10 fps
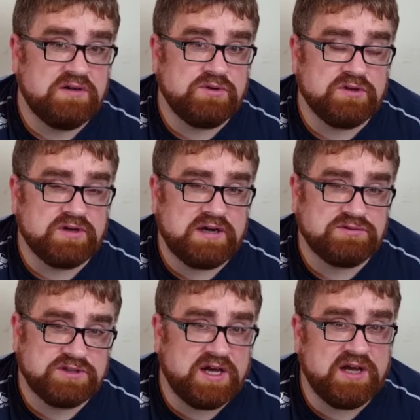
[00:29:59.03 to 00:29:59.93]
with
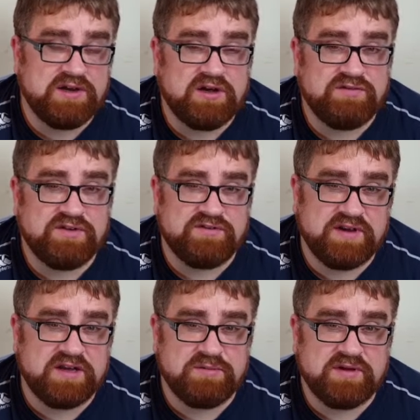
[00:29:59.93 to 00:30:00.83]
lookouts there. You know, if you're
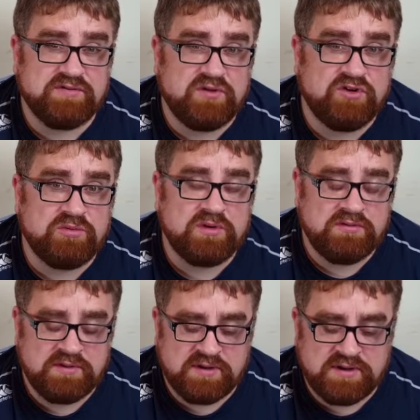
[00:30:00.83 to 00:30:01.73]
feeling a bit
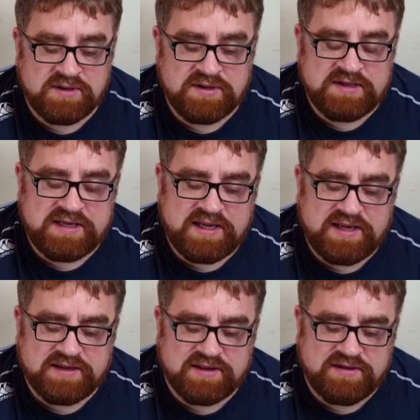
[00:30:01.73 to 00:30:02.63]
vulnerable, he
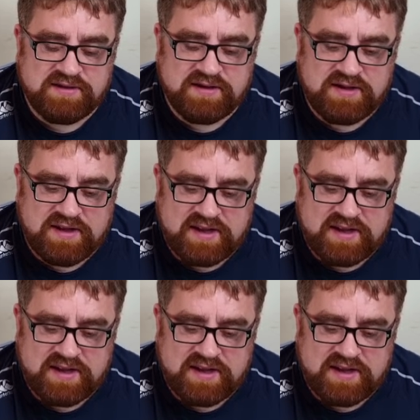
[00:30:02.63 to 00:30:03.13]
can